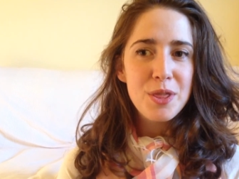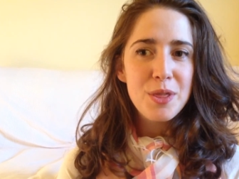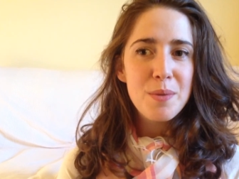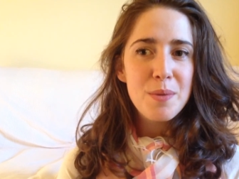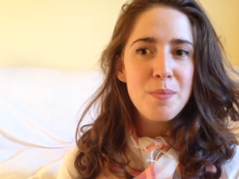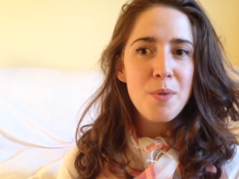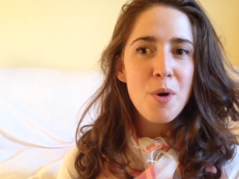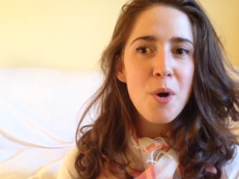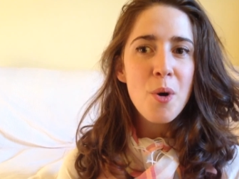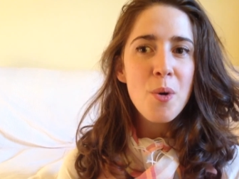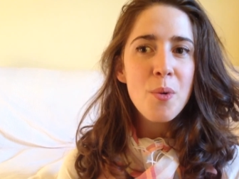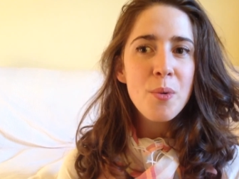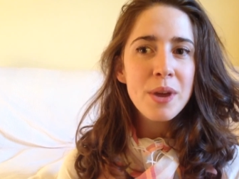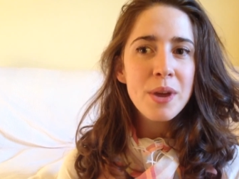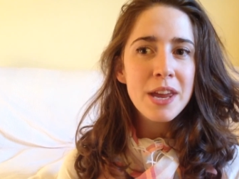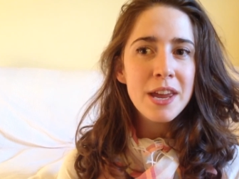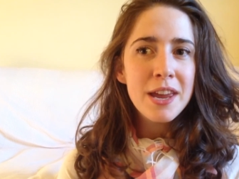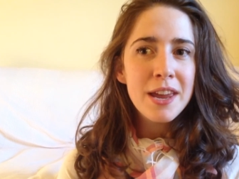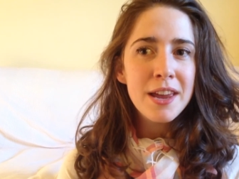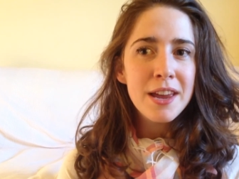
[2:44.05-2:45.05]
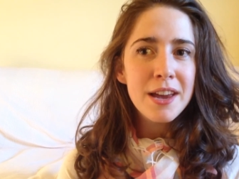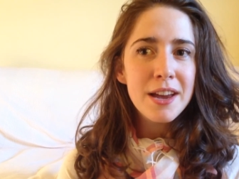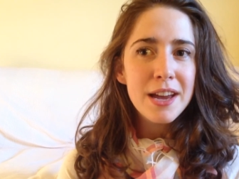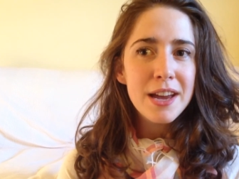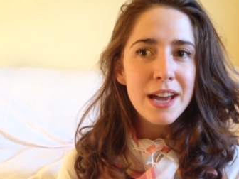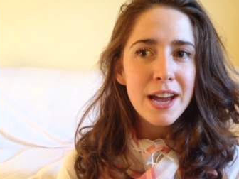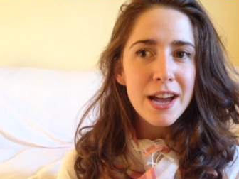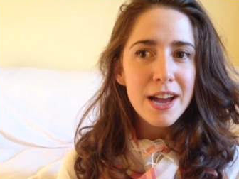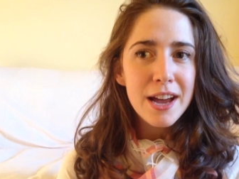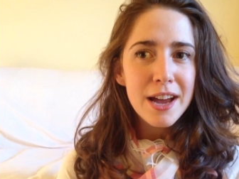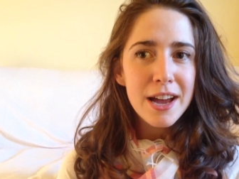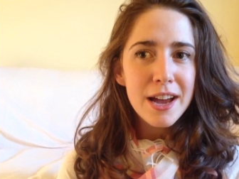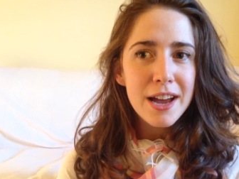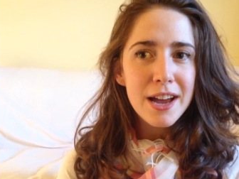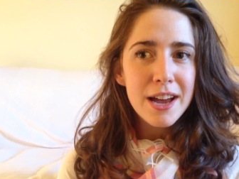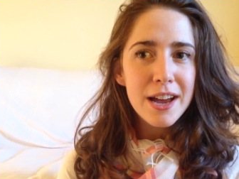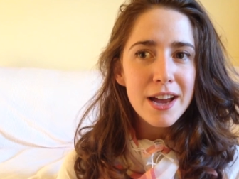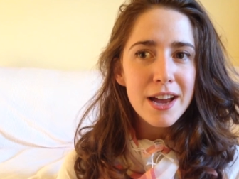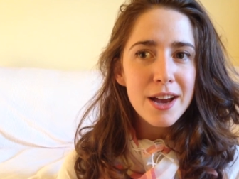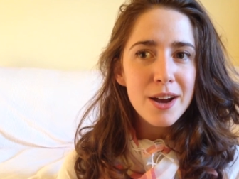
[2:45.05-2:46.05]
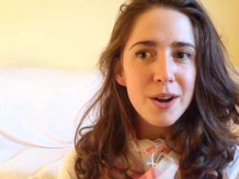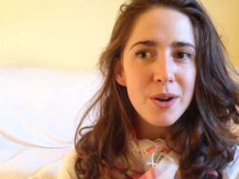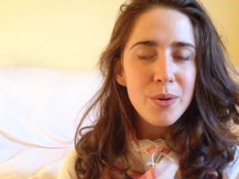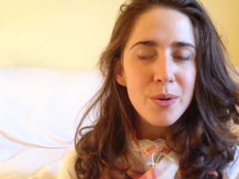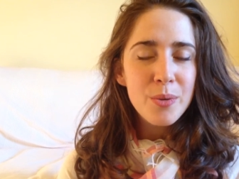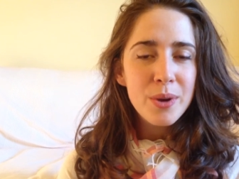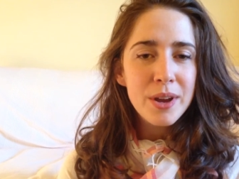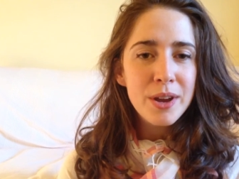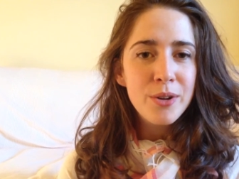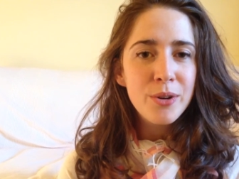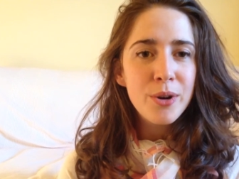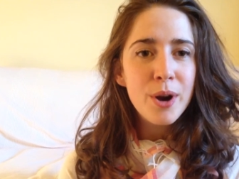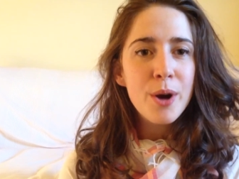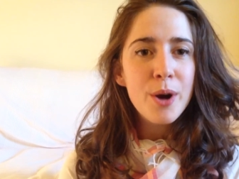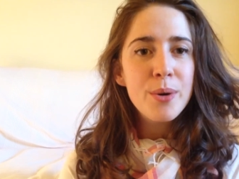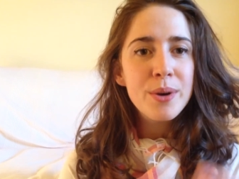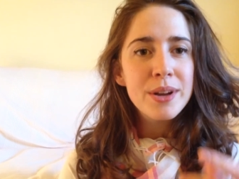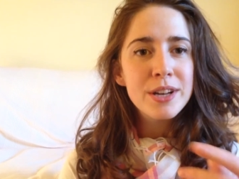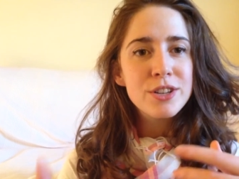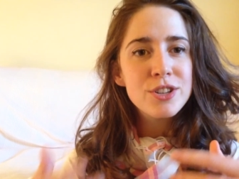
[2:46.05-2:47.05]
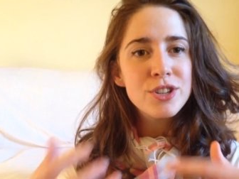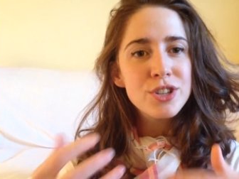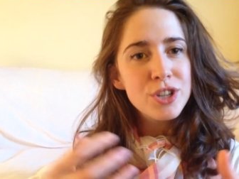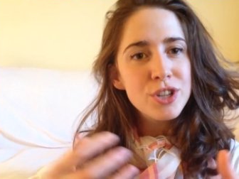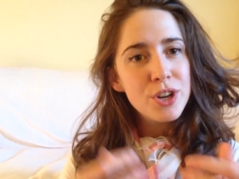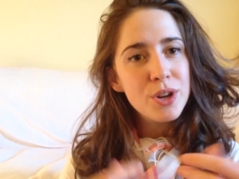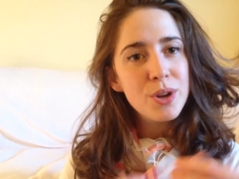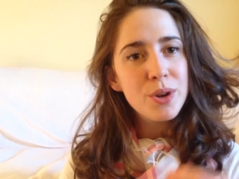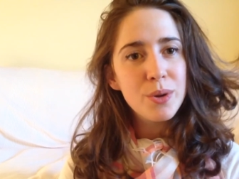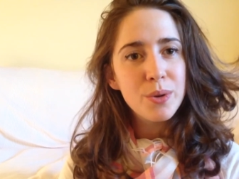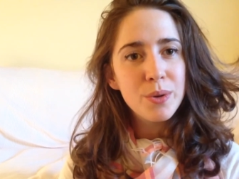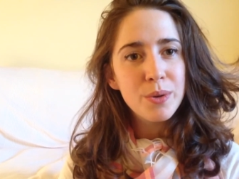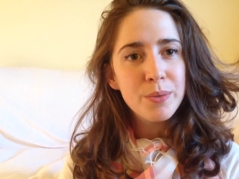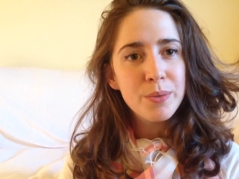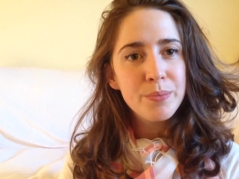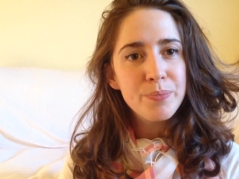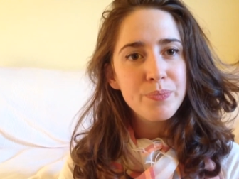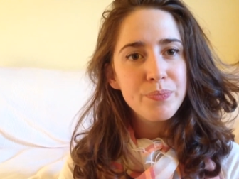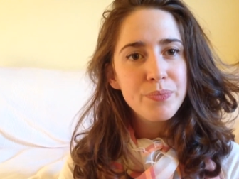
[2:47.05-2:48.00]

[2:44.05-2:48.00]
the more we we grow in tune